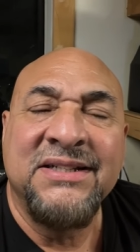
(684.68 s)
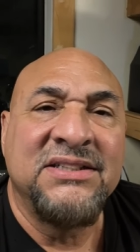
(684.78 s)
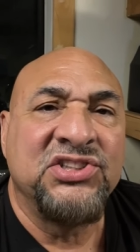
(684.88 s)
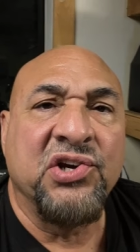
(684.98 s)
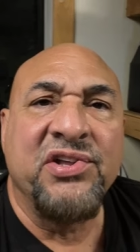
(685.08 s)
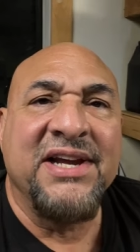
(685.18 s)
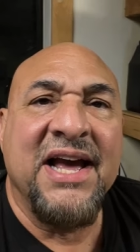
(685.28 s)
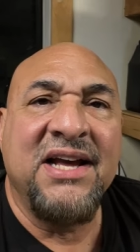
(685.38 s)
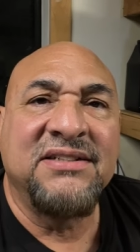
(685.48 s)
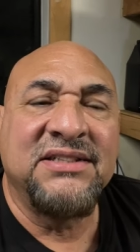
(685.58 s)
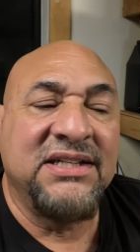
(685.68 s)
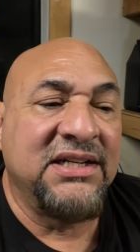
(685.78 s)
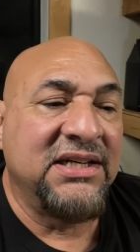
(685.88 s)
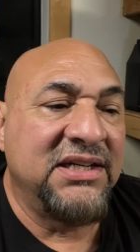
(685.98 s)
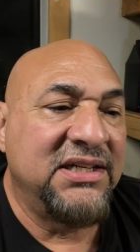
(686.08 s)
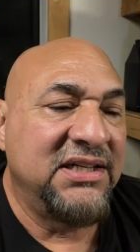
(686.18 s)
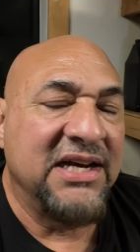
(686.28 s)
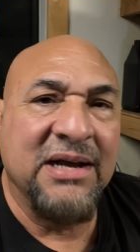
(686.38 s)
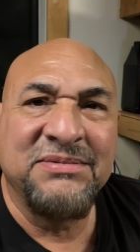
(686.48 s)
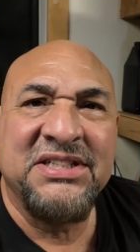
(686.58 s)
show you guys that
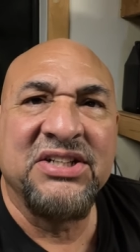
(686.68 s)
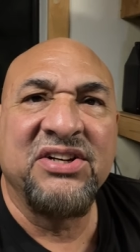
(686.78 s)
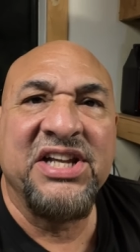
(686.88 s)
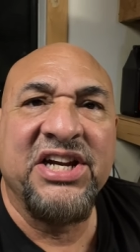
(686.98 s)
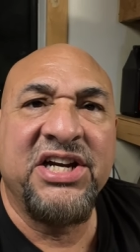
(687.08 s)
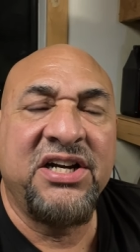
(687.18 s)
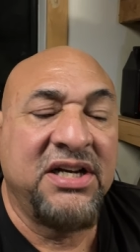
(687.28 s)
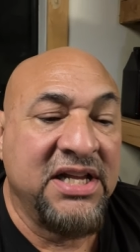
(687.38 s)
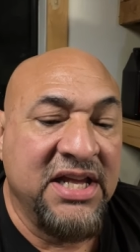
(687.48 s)
I'm still here,